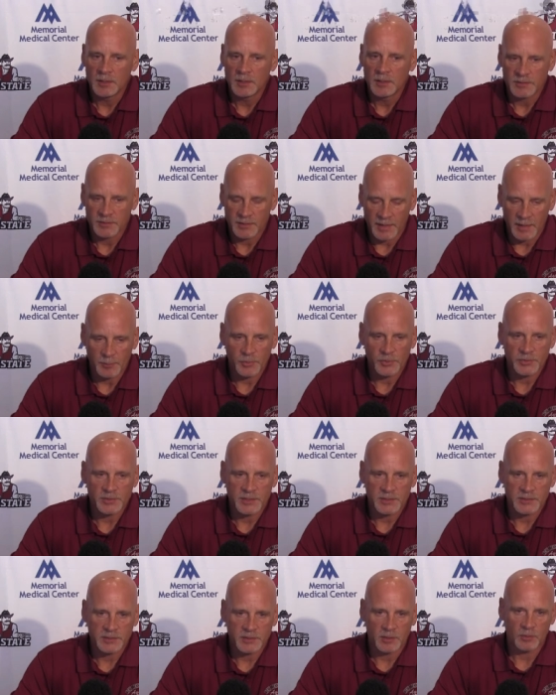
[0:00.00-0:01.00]
So that
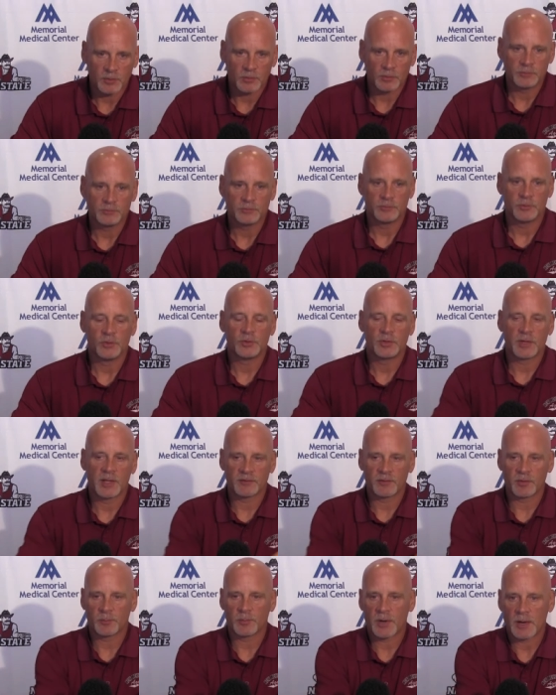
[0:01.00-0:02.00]
presents a whole new
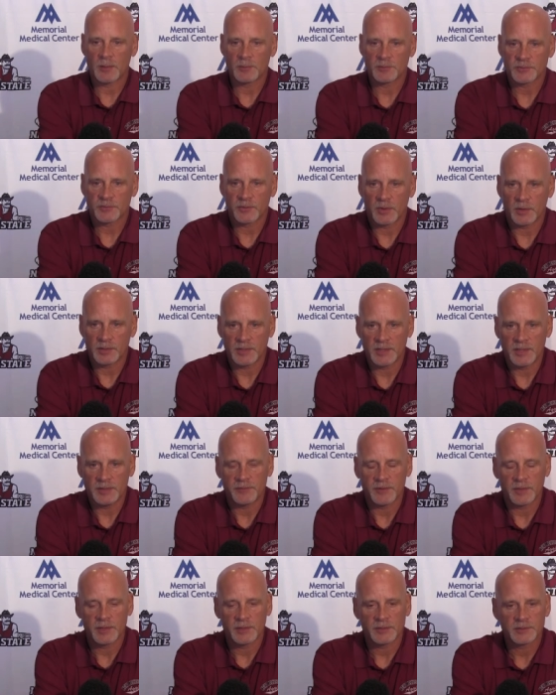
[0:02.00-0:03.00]
level of problems for our
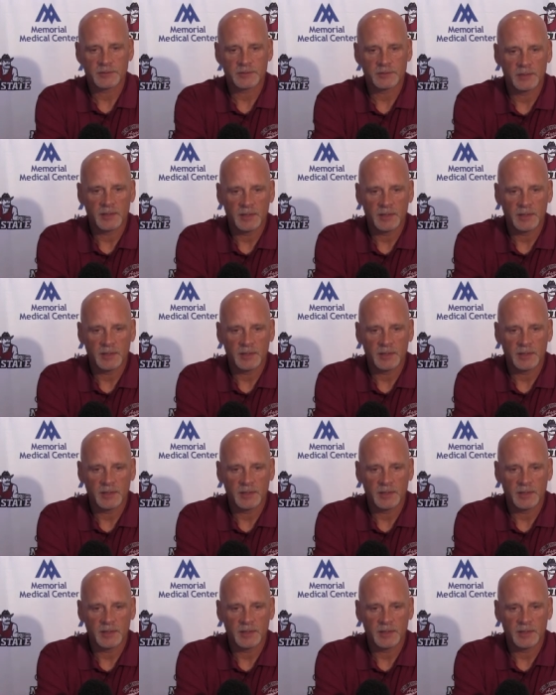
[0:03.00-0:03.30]
defense.